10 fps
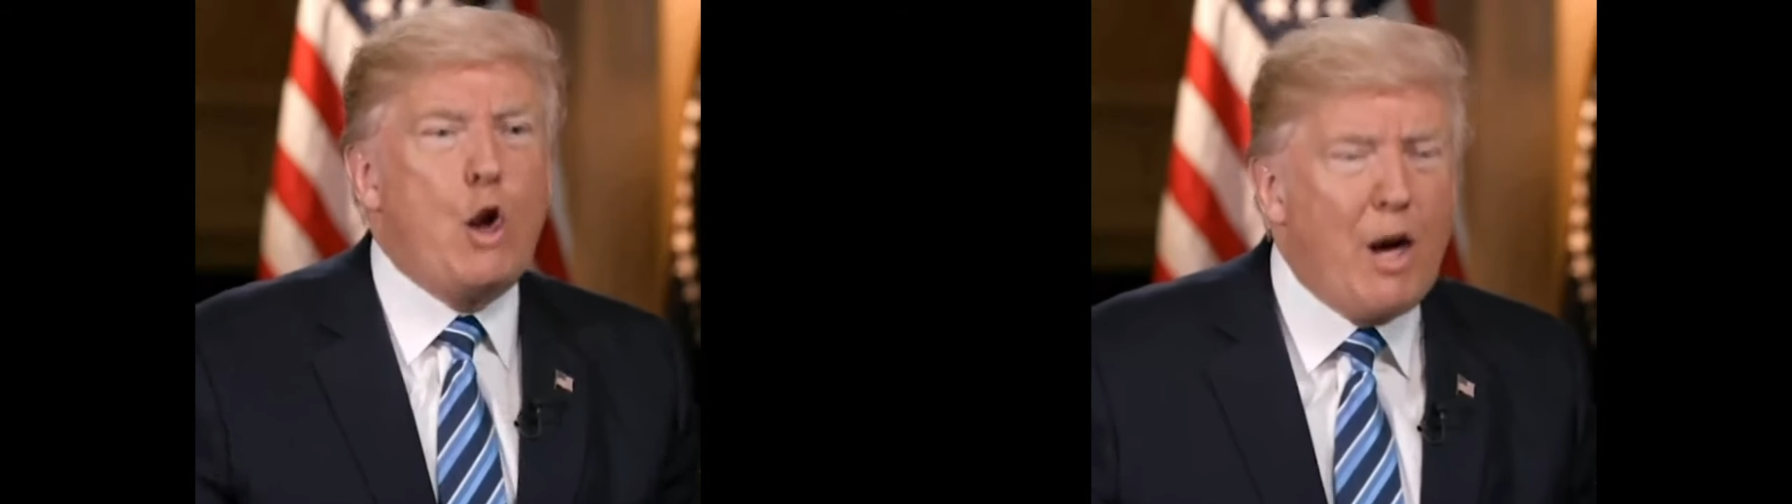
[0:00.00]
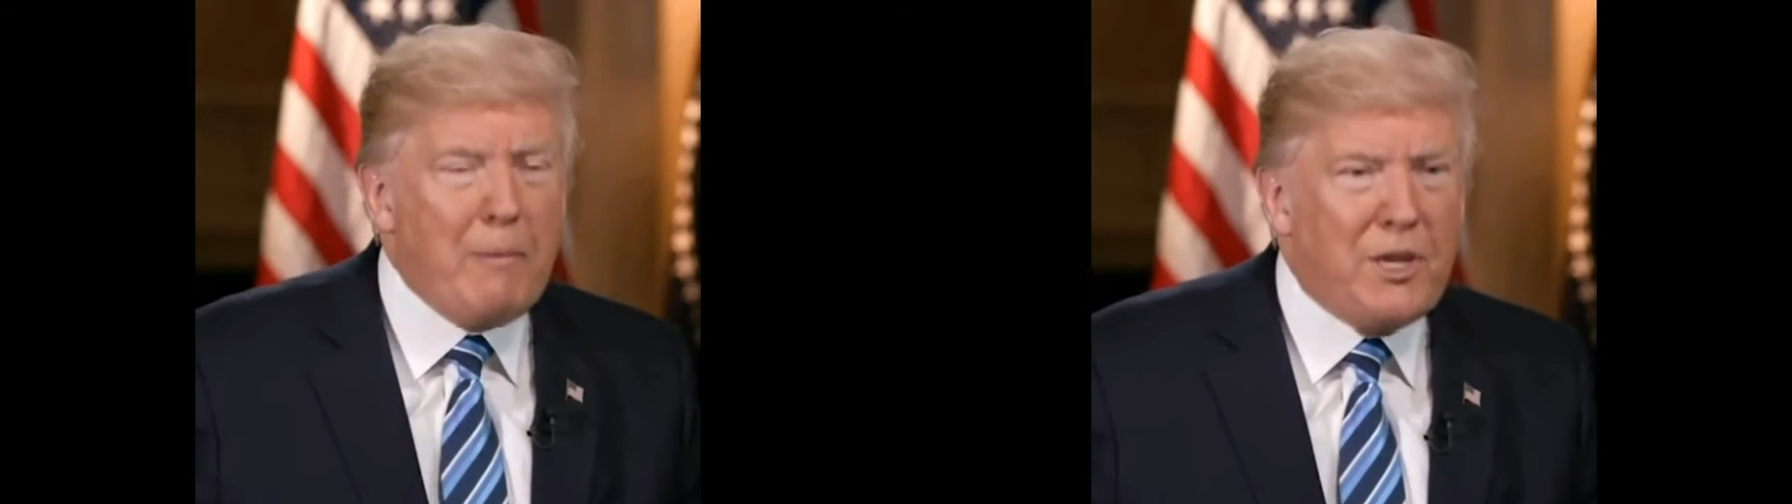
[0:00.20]

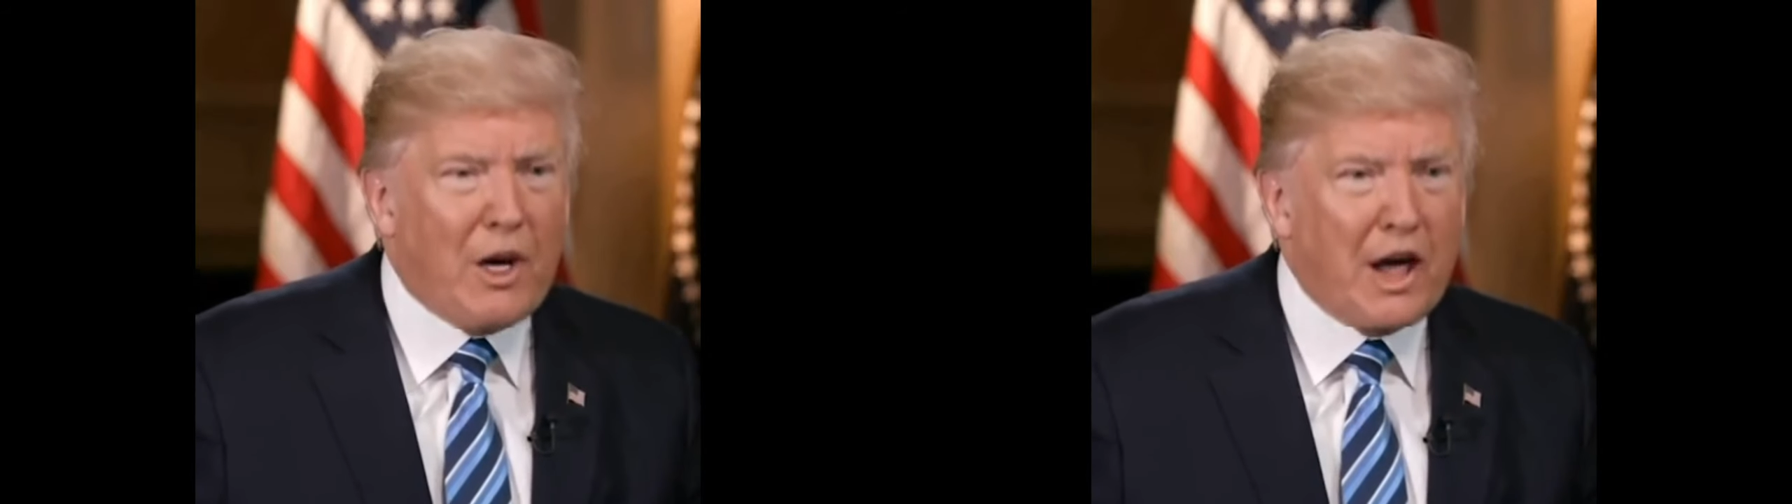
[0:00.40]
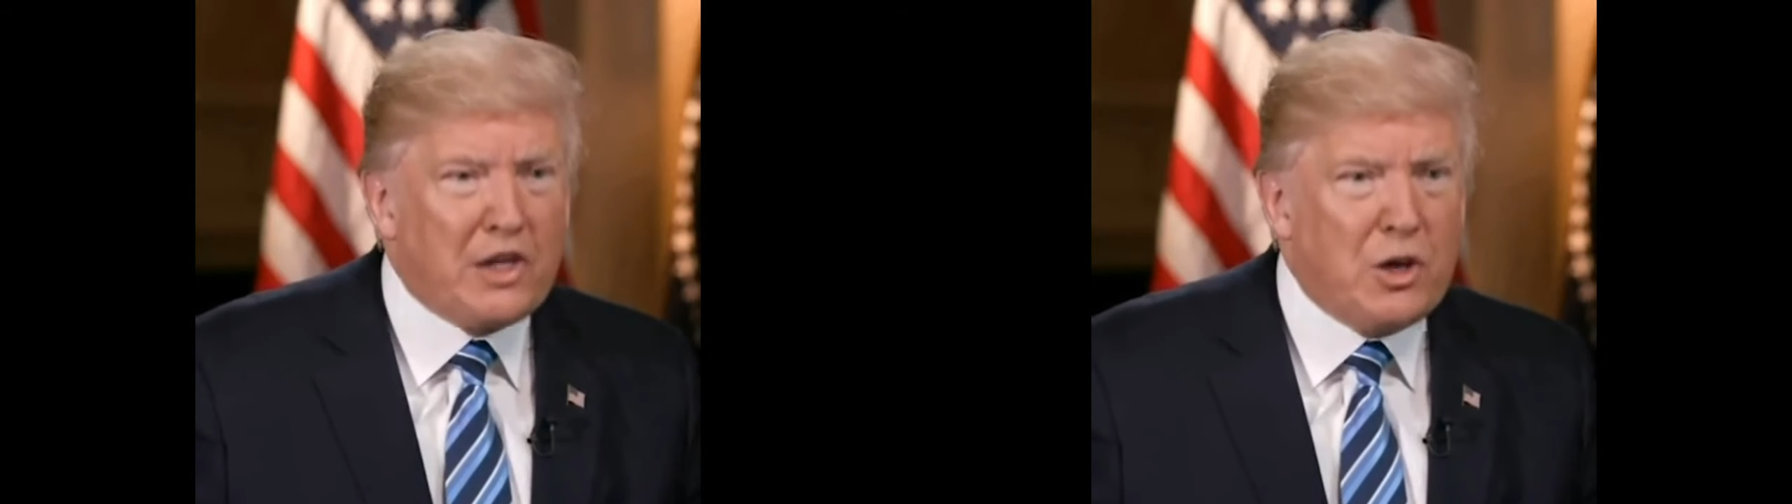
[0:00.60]
have
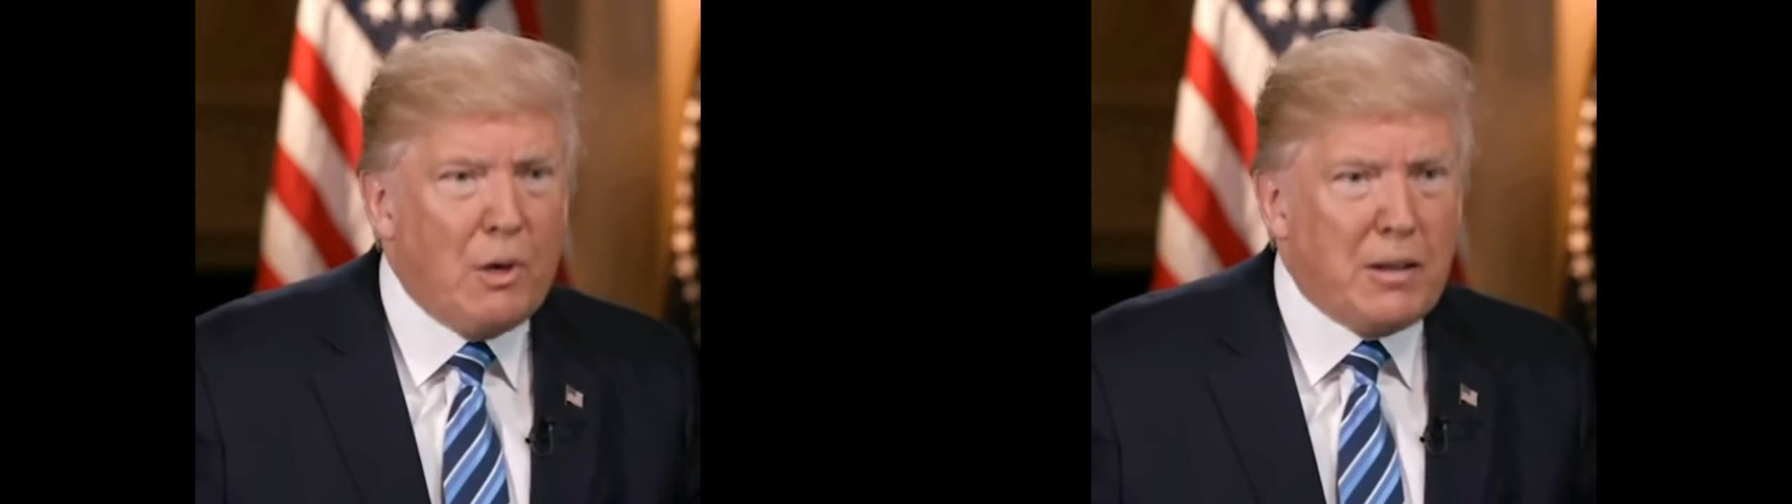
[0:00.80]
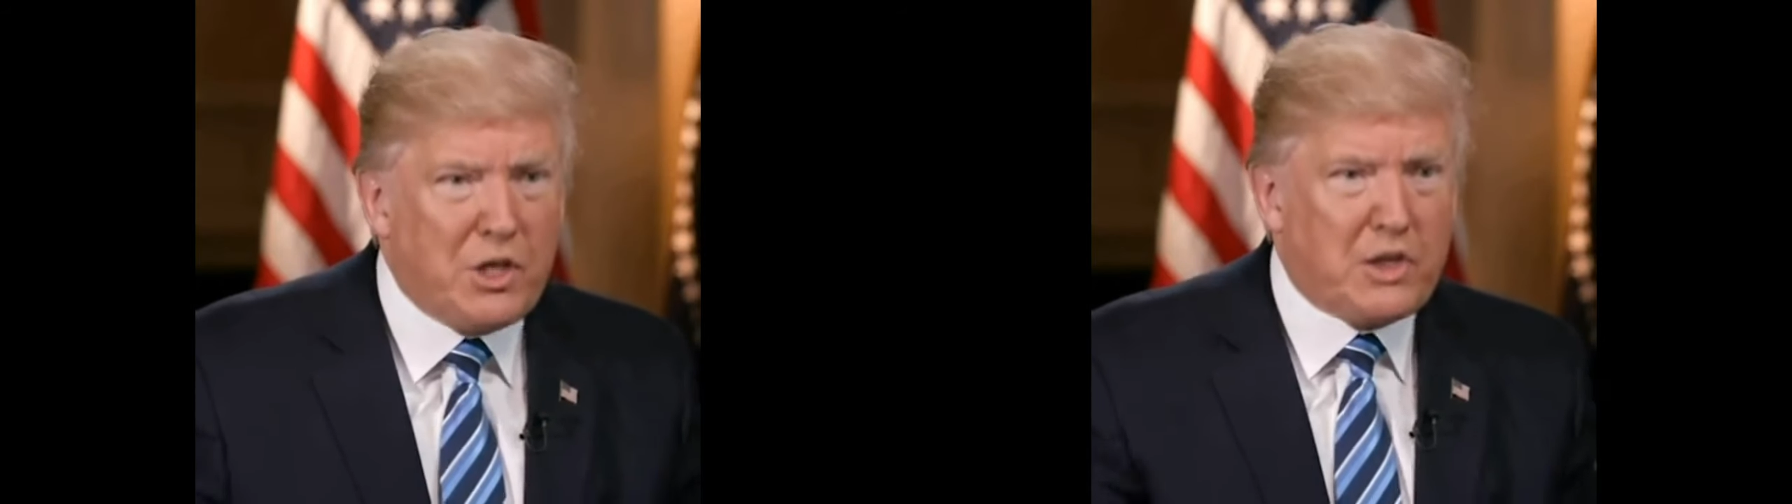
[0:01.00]
dragged
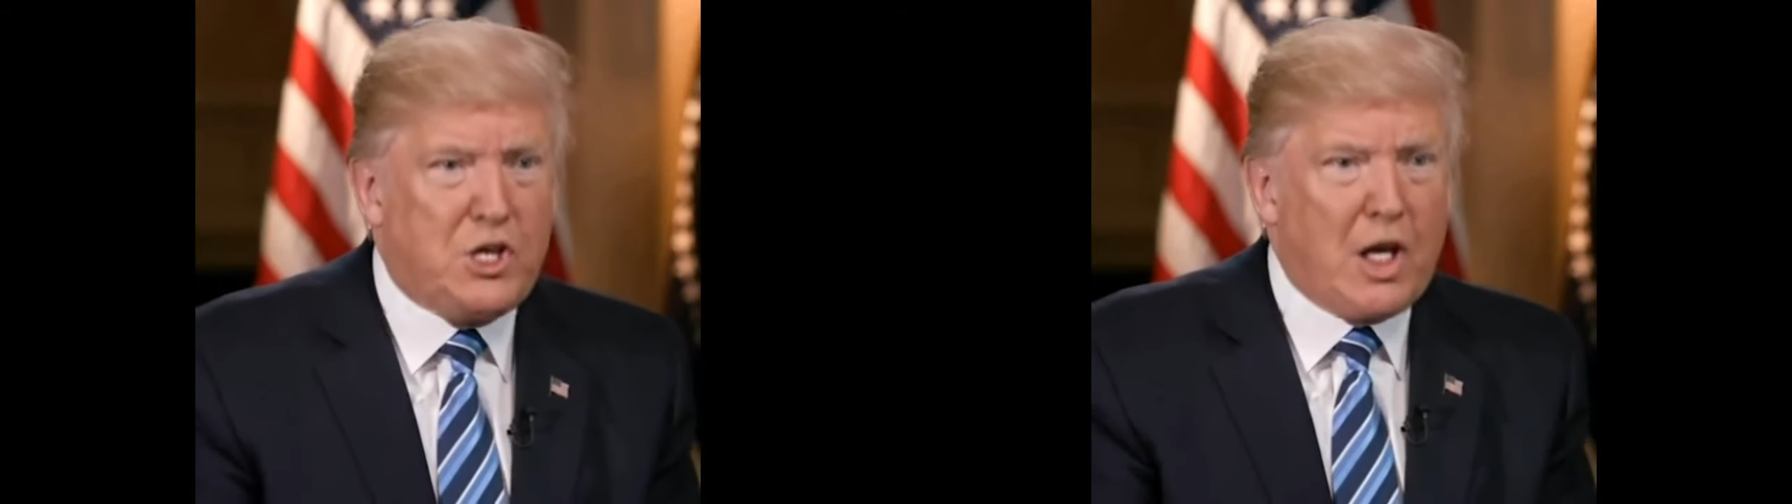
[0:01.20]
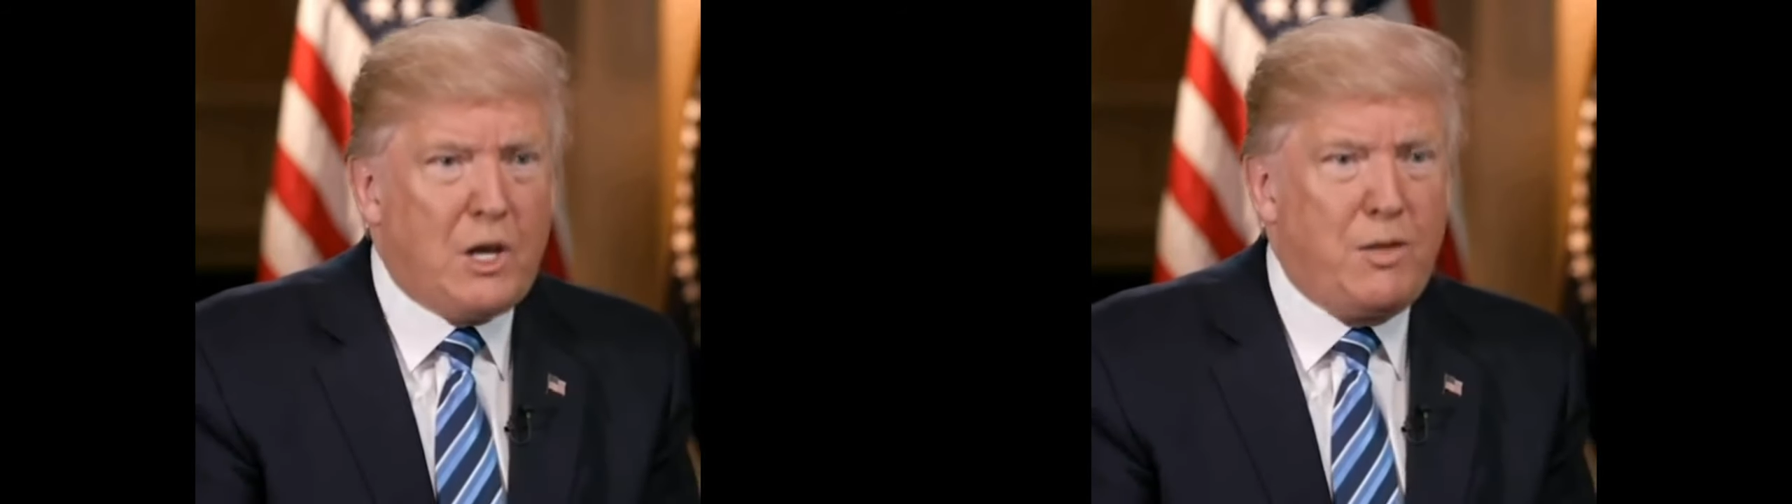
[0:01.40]
you into the
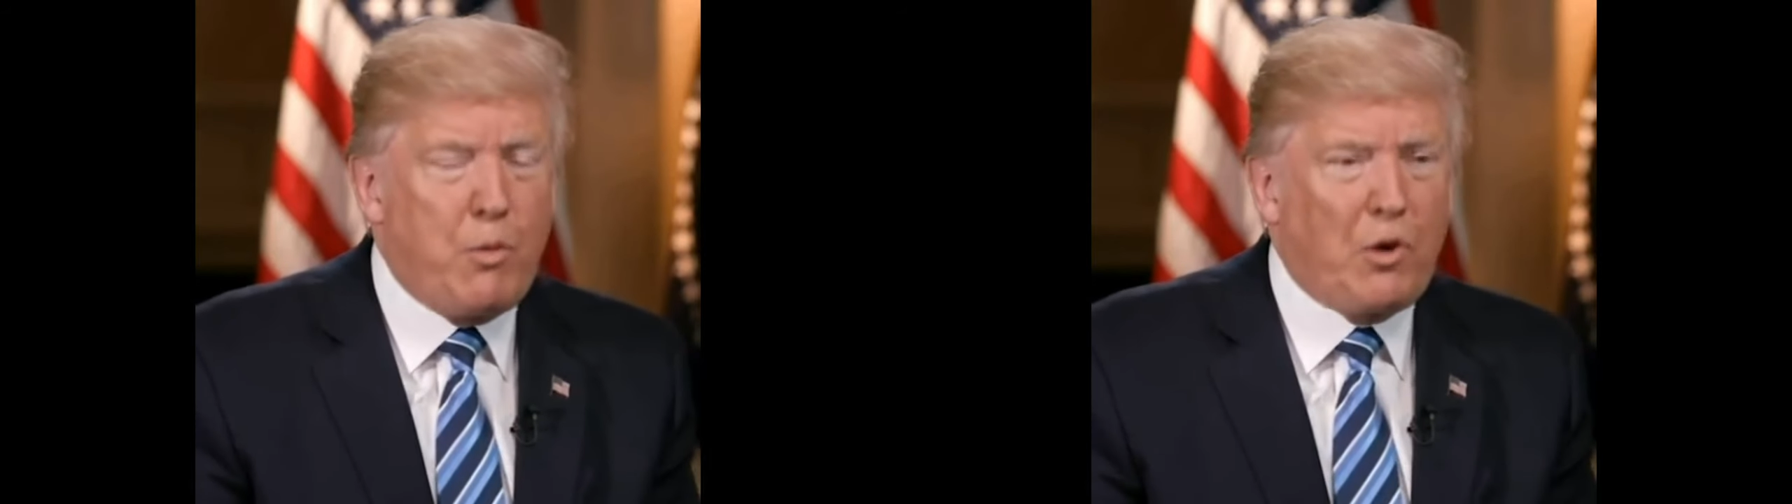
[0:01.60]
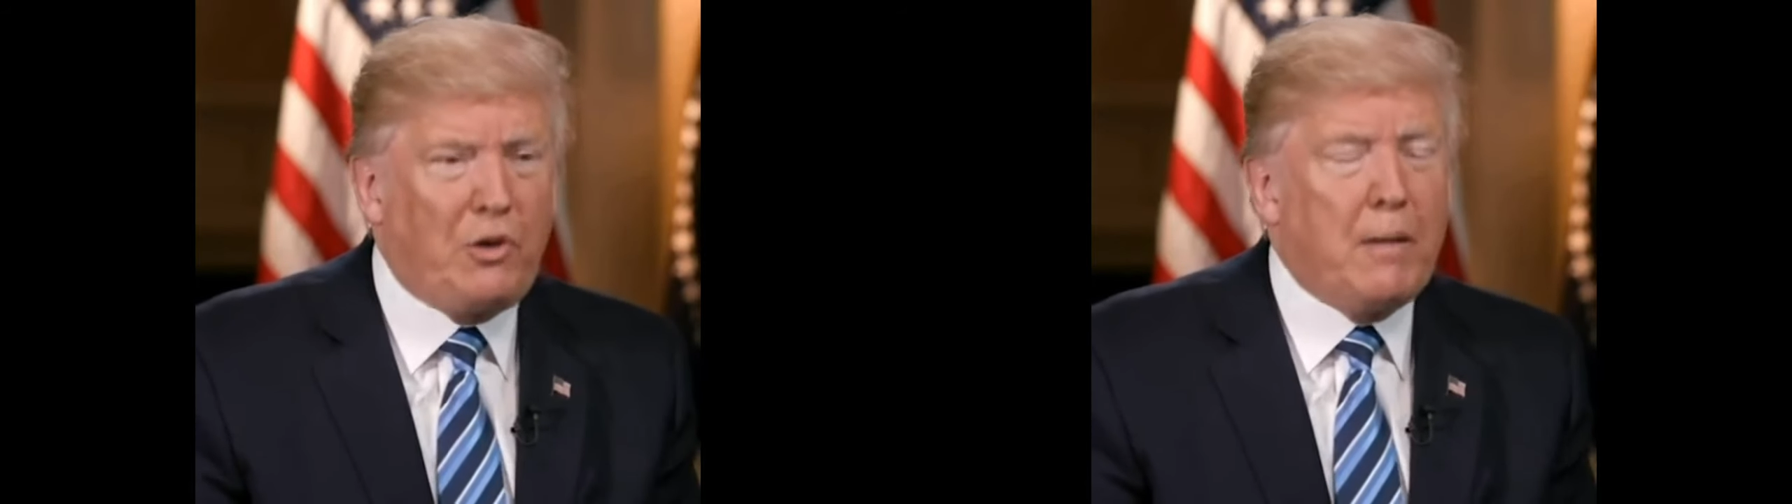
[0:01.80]

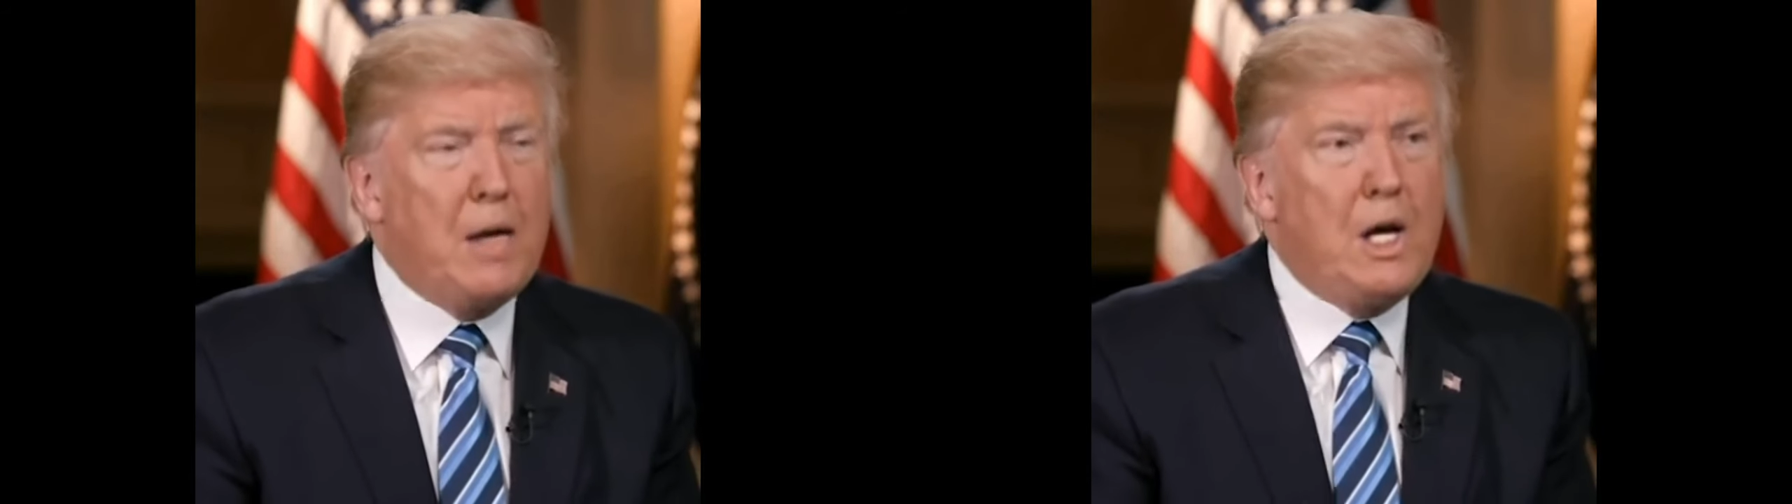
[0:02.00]
cesspool